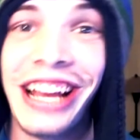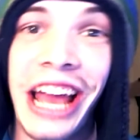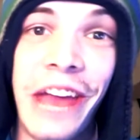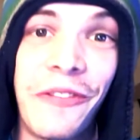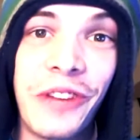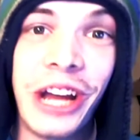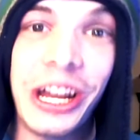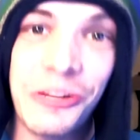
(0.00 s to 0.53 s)
If you
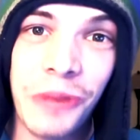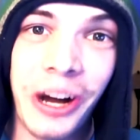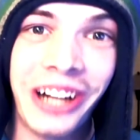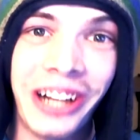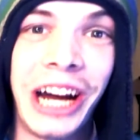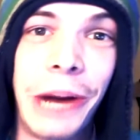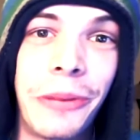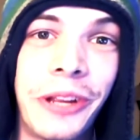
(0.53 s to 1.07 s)
guys want,
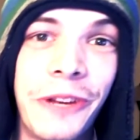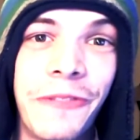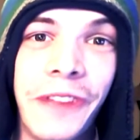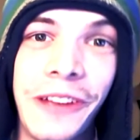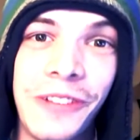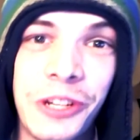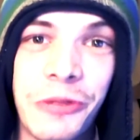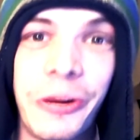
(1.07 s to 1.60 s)
comment your
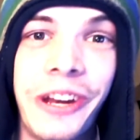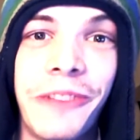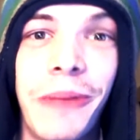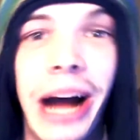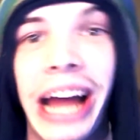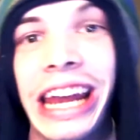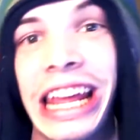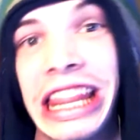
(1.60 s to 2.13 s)
favorite tweet of
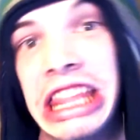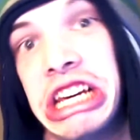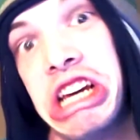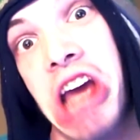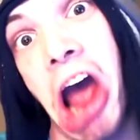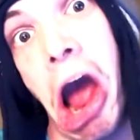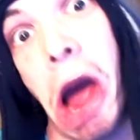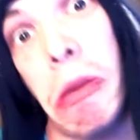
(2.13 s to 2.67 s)
mine in the
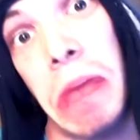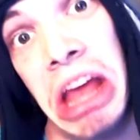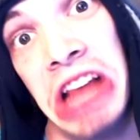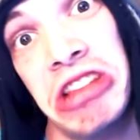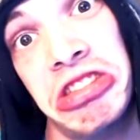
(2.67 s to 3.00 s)
comments.